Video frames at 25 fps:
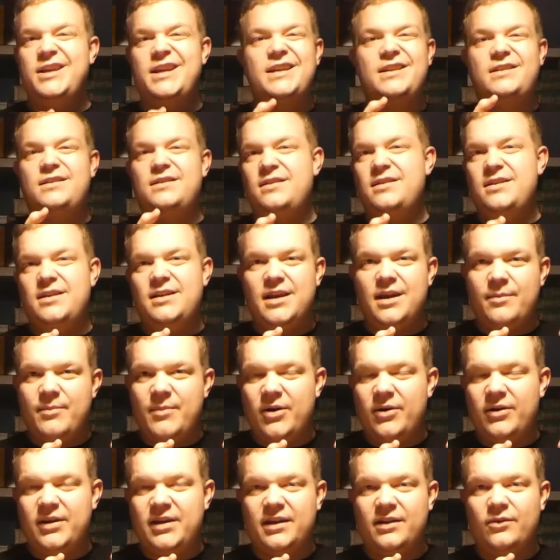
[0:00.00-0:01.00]
get the
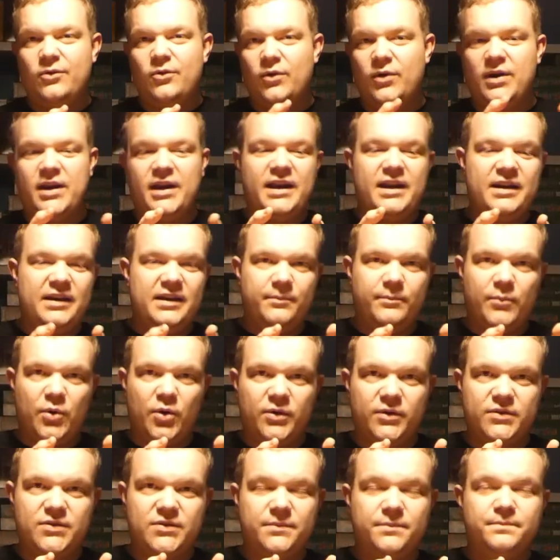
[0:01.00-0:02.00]
American or Canadian
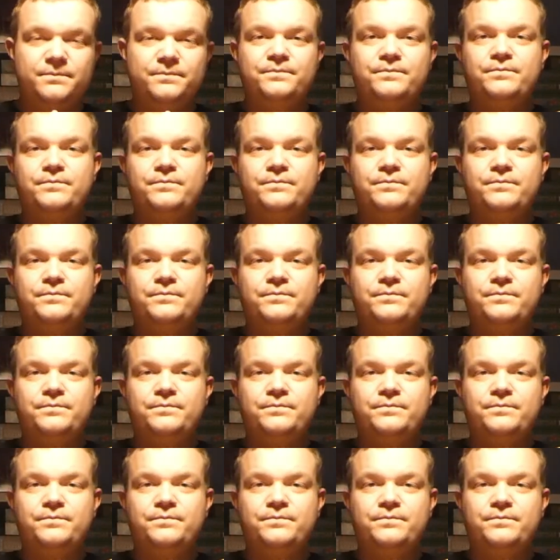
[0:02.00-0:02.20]
birds.